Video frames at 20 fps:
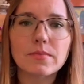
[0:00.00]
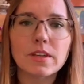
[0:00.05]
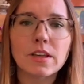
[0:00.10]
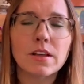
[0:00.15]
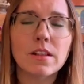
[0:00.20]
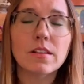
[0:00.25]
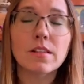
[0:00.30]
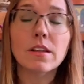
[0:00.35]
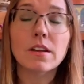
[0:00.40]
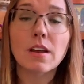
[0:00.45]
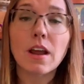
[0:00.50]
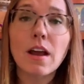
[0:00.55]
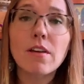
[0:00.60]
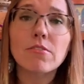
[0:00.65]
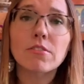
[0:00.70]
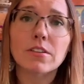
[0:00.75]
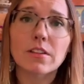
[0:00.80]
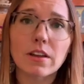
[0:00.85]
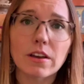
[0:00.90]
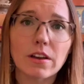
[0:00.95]
Then
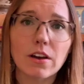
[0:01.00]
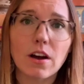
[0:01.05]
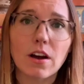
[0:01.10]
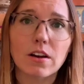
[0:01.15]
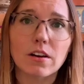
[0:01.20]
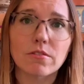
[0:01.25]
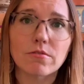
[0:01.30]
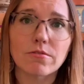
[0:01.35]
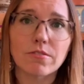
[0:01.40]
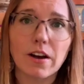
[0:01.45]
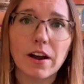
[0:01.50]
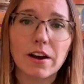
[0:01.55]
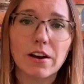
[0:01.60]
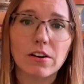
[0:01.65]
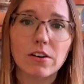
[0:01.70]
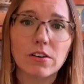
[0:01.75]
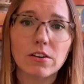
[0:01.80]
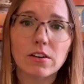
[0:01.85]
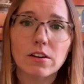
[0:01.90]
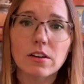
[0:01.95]
everything caught on
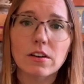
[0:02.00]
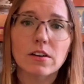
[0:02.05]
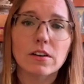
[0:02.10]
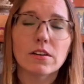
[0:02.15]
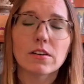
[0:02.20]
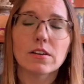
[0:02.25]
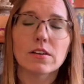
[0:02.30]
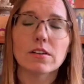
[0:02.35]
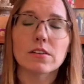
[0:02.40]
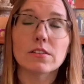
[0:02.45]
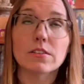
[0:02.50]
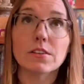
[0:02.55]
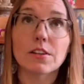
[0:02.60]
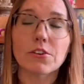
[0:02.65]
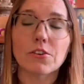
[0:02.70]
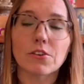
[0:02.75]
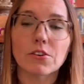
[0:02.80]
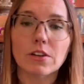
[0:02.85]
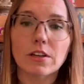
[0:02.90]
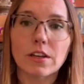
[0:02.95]
fire,
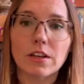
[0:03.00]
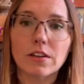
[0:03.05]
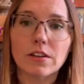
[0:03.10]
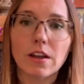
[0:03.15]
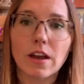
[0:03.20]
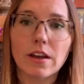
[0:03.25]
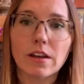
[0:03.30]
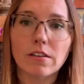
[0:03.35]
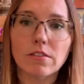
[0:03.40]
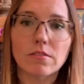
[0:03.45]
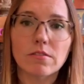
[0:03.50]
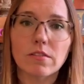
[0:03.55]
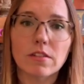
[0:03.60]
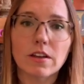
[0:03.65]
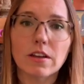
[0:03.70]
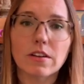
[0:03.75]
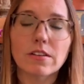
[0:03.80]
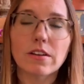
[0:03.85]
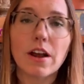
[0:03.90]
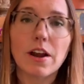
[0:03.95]
literally, like the
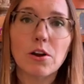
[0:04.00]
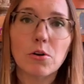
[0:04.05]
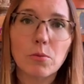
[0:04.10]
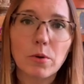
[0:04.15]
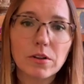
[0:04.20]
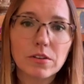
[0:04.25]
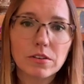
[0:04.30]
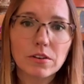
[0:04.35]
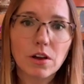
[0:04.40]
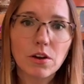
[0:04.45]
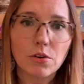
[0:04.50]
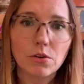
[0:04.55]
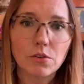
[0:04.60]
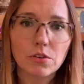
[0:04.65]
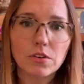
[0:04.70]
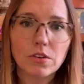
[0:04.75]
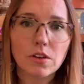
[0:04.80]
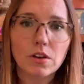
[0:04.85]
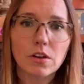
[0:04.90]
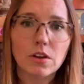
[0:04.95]
entire West
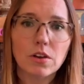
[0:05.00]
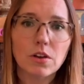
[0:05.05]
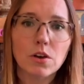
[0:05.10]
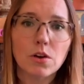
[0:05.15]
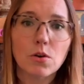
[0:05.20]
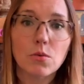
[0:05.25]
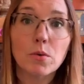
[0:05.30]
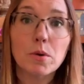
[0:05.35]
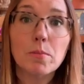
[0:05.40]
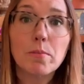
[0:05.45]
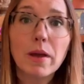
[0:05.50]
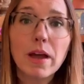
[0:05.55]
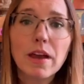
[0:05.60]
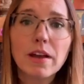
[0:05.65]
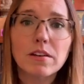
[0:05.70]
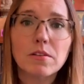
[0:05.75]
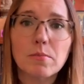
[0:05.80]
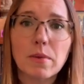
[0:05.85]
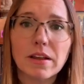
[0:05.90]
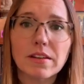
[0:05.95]
Coast. We
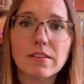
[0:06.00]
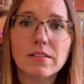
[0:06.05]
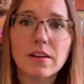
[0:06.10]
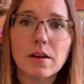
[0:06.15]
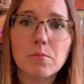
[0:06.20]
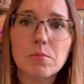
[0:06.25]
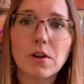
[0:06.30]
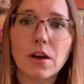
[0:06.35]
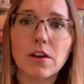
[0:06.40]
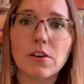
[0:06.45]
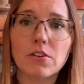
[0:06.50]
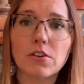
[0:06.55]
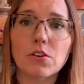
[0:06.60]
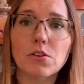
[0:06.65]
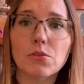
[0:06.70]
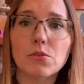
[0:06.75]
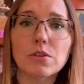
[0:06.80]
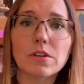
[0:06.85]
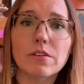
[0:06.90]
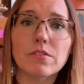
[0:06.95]
begged my stepdaughter, who
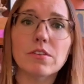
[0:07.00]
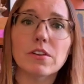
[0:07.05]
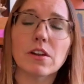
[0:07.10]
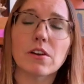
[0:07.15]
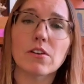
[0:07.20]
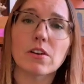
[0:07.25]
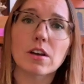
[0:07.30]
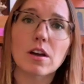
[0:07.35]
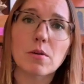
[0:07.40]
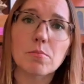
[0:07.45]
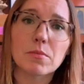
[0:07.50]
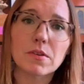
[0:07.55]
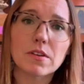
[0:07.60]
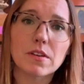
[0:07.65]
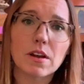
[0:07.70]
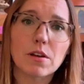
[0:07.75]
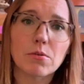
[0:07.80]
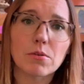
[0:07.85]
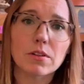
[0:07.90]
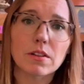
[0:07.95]
lives there, to come
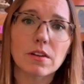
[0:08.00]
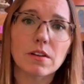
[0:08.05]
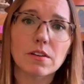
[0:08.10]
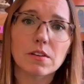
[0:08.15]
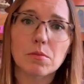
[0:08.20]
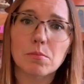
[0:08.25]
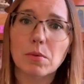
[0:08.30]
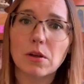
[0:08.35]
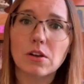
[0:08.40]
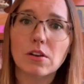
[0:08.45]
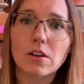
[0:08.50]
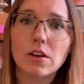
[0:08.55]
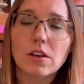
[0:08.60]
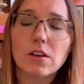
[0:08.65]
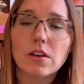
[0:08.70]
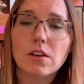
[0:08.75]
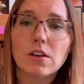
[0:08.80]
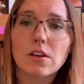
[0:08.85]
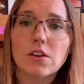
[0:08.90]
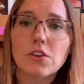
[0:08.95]
stay with us, but
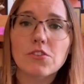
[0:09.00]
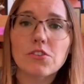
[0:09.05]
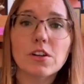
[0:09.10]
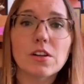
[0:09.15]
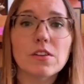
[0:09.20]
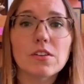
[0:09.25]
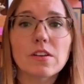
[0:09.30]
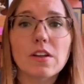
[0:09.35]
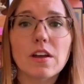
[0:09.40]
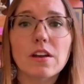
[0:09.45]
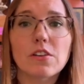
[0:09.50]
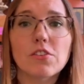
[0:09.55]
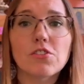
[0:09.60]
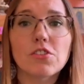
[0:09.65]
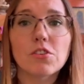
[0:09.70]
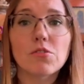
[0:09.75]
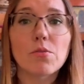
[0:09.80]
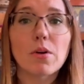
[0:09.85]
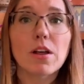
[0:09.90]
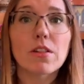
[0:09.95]
she decided she'd
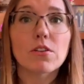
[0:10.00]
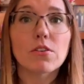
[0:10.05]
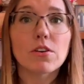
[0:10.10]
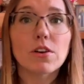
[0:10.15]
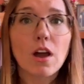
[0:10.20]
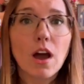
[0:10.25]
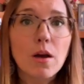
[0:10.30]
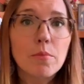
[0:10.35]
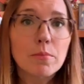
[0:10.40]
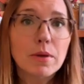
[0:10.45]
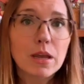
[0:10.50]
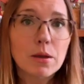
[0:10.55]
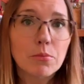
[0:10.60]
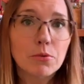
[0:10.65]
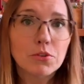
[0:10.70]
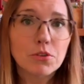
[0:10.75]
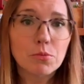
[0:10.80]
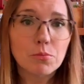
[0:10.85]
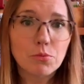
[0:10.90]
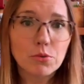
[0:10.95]
rather not be able
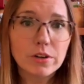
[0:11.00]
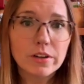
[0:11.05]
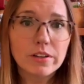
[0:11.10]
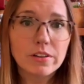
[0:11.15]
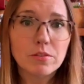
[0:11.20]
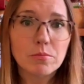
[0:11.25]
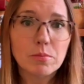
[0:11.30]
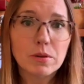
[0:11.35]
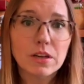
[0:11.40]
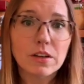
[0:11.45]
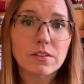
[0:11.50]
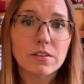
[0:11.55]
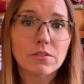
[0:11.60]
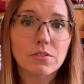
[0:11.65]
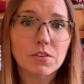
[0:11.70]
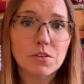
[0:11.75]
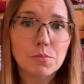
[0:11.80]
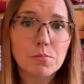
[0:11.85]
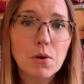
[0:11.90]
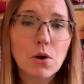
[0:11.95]
to breathe because of
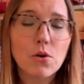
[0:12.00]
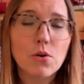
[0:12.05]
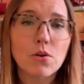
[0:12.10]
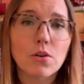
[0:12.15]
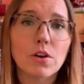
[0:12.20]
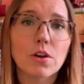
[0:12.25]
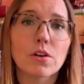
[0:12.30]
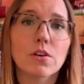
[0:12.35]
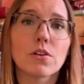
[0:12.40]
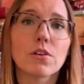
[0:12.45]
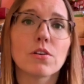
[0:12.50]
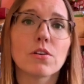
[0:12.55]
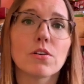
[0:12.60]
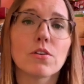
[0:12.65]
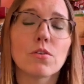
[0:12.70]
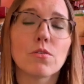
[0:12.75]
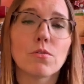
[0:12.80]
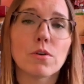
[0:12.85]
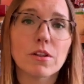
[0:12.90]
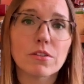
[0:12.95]
smoke
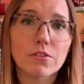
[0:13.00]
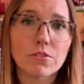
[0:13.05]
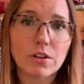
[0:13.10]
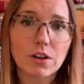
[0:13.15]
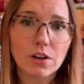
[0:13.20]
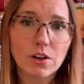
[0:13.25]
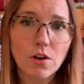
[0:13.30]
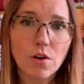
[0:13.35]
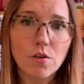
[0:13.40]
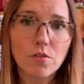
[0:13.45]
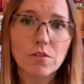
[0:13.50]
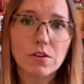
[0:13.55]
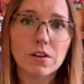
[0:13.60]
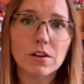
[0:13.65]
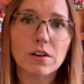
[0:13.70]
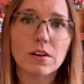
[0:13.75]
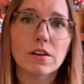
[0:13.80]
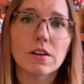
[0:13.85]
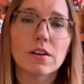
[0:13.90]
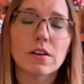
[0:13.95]
rather than
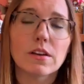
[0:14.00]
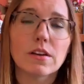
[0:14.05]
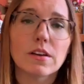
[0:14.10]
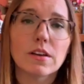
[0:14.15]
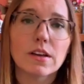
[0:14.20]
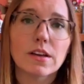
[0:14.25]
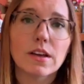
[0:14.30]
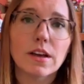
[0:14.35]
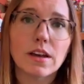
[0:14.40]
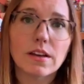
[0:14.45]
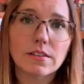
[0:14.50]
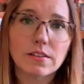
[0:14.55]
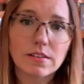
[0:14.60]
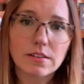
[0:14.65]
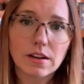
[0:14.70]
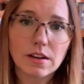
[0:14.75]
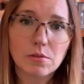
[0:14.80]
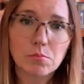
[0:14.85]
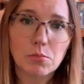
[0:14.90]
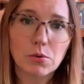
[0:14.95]
COVID, and
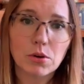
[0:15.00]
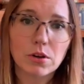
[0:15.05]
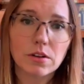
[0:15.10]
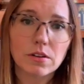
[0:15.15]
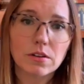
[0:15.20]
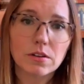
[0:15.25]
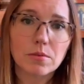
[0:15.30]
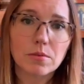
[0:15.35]
stayed put.